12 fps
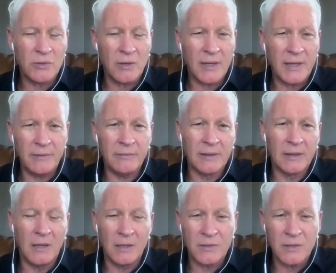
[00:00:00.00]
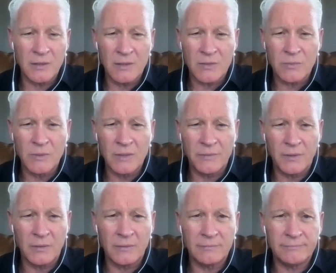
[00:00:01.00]
try launching this
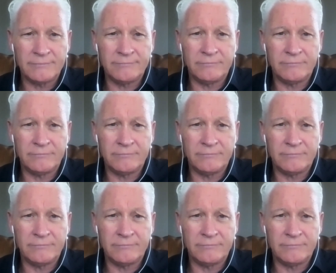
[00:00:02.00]
river,